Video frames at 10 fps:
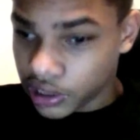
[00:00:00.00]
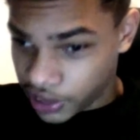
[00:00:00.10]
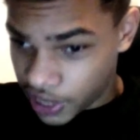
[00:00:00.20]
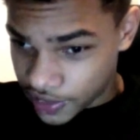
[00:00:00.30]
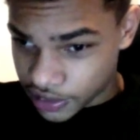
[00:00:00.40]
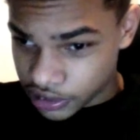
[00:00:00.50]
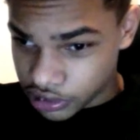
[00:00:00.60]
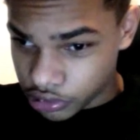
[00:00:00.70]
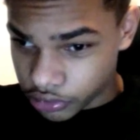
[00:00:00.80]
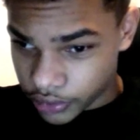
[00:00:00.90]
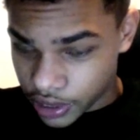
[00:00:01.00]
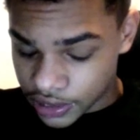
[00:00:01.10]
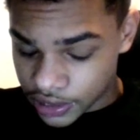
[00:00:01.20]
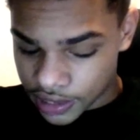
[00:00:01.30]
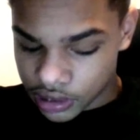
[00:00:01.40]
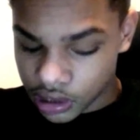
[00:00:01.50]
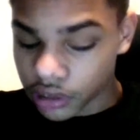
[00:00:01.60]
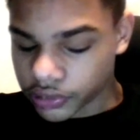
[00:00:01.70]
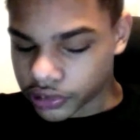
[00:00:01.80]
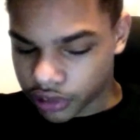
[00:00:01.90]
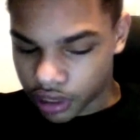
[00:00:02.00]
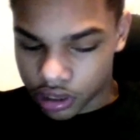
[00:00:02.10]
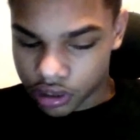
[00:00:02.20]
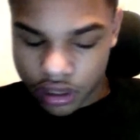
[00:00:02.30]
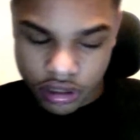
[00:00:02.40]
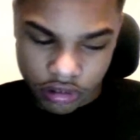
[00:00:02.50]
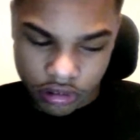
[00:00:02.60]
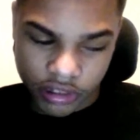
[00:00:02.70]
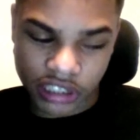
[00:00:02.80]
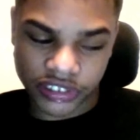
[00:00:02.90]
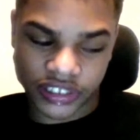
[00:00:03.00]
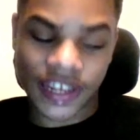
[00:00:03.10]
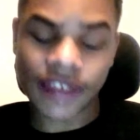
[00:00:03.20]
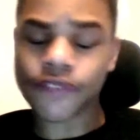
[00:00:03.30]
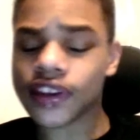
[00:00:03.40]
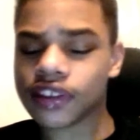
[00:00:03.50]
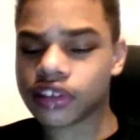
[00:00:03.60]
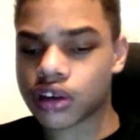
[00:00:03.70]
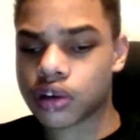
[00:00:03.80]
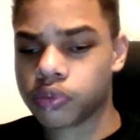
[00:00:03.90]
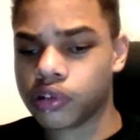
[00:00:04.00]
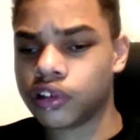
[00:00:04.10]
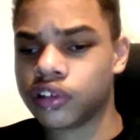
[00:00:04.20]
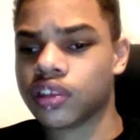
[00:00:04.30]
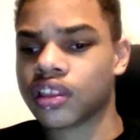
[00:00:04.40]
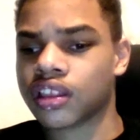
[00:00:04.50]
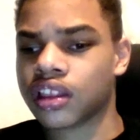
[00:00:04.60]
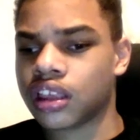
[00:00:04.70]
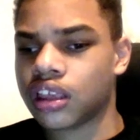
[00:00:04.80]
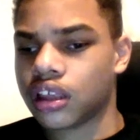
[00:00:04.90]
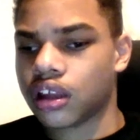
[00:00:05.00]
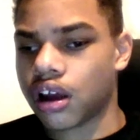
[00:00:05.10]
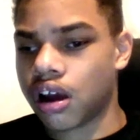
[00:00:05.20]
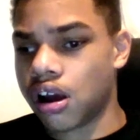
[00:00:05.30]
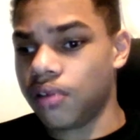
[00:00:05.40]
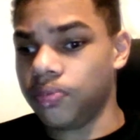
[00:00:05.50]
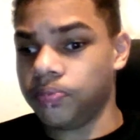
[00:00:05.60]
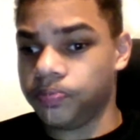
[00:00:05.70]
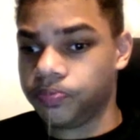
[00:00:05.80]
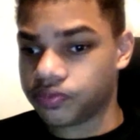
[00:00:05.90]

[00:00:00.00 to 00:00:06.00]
Yeah, they do, right? I know. It's it's crazy. Nathan is going to put um